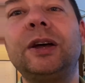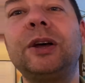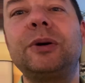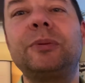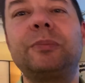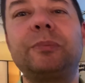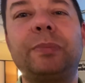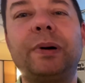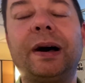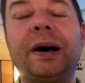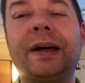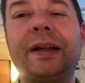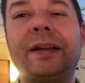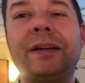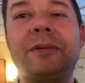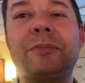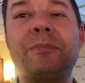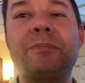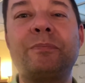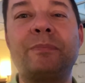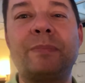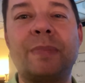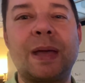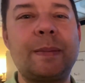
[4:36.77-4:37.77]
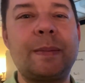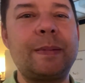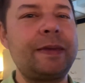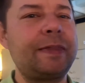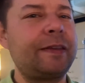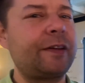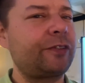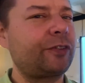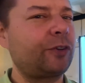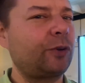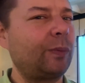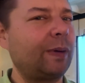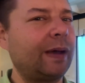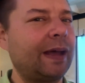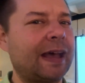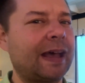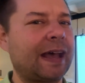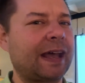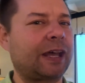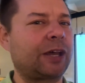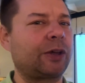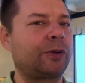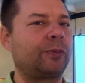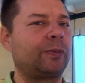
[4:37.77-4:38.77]
But maybe there's a way
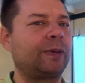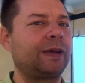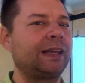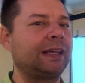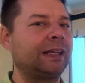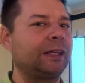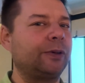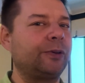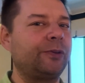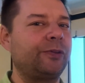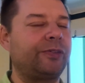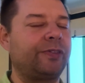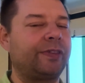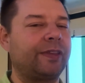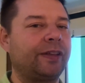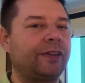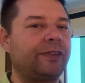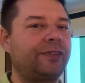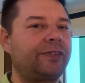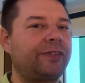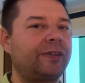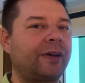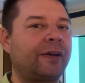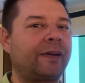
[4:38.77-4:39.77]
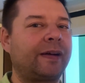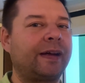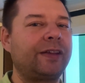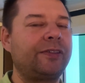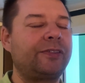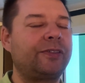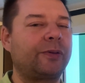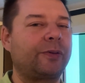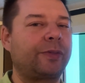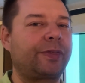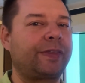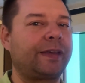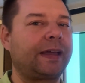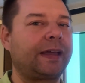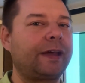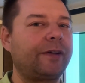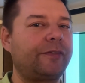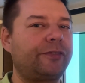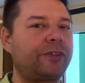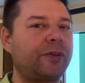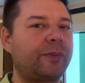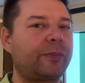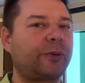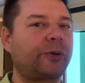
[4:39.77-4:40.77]
I could reuse this, all right? So think
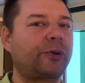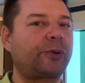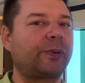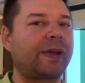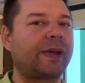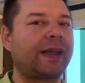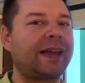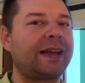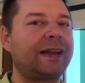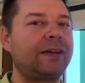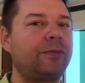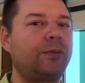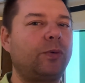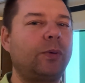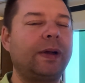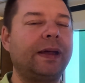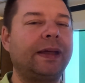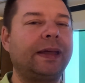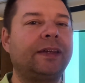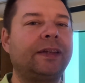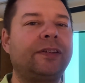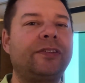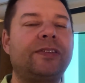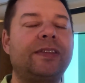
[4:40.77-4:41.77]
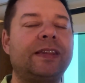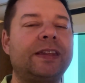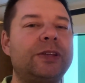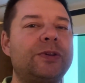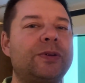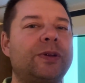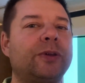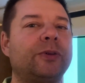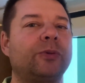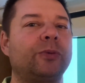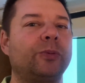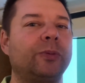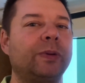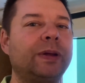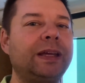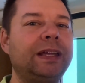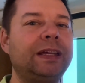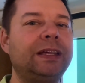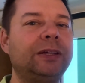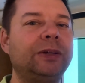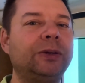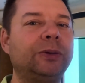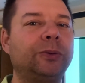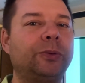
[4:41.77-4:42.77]
of some creative ways that you can
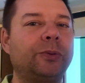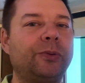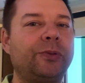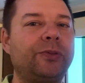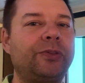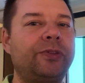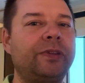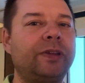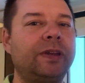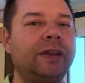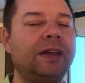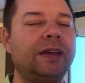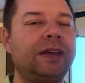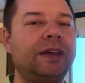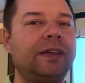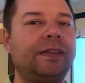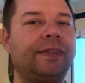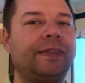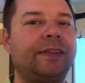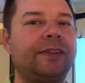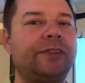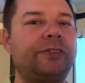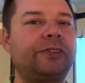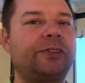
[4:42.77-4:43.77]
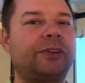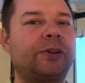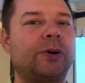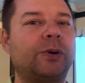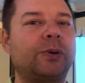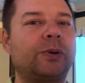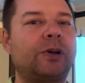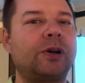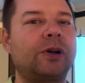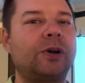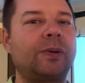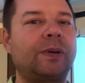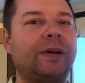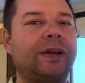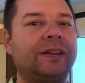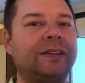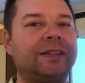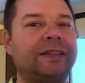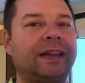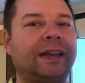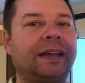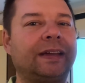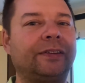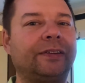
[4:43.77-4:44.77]
reuse this cocoa
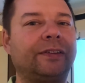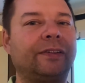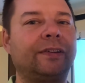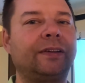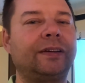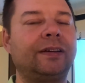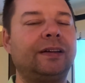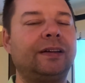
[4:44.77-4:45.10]
container.